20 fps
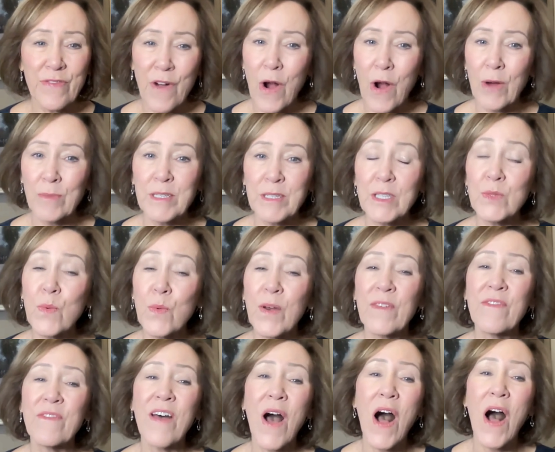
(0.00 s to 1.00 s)
Farms is one
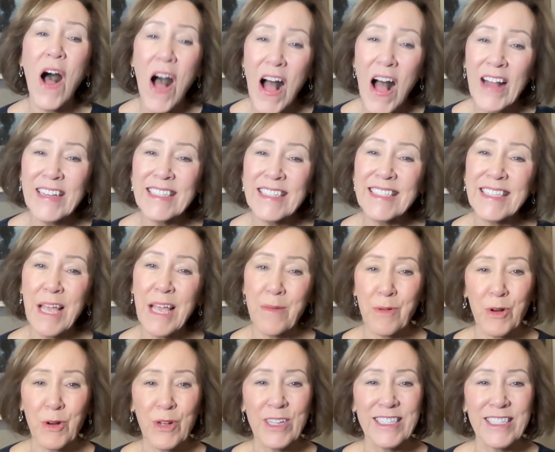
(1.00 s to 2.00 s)
of the hottest
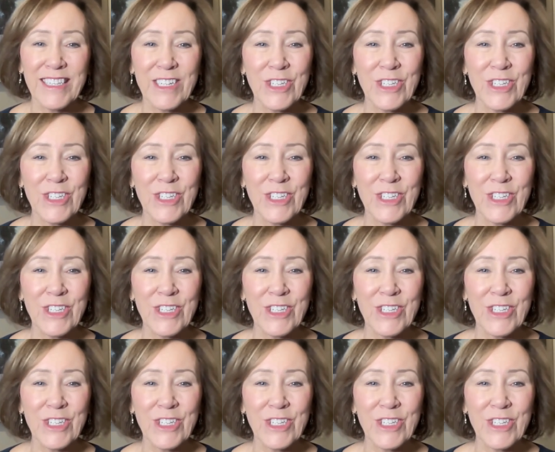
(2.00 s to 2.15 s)
neighborhoods